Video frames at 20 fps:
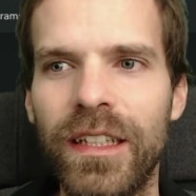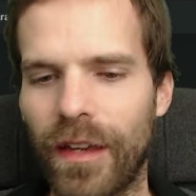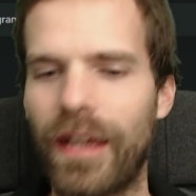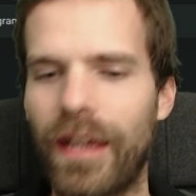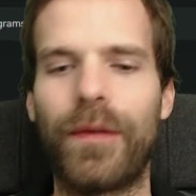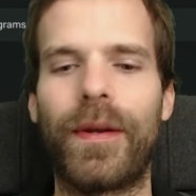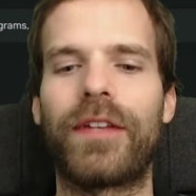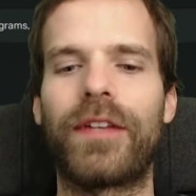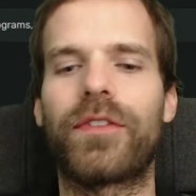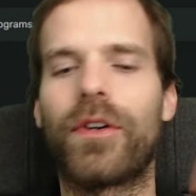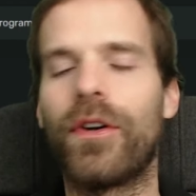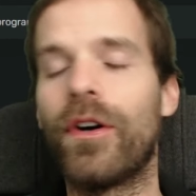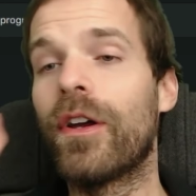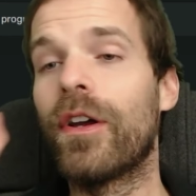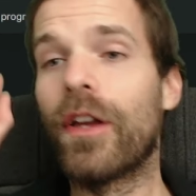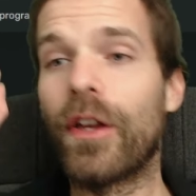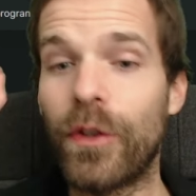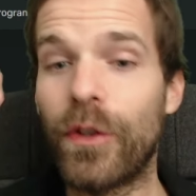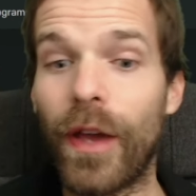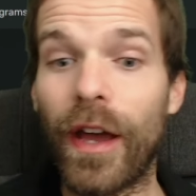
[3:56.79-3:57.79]
Anyway, so
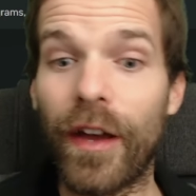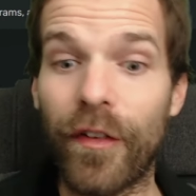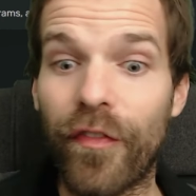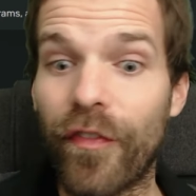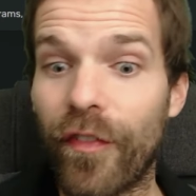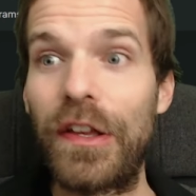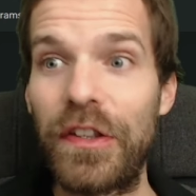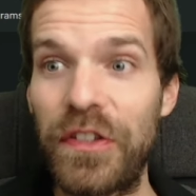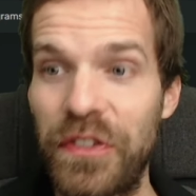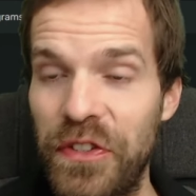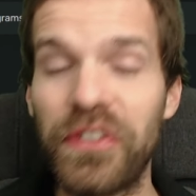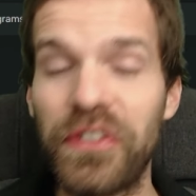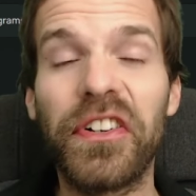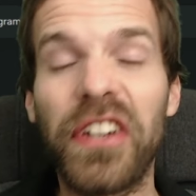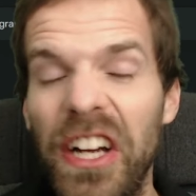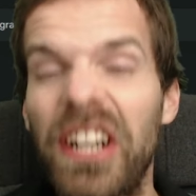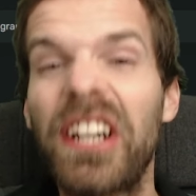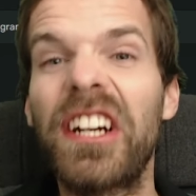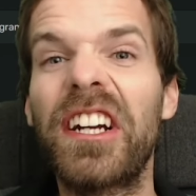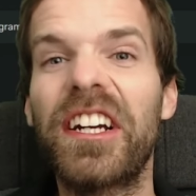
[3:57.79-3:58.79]
you have Euroc.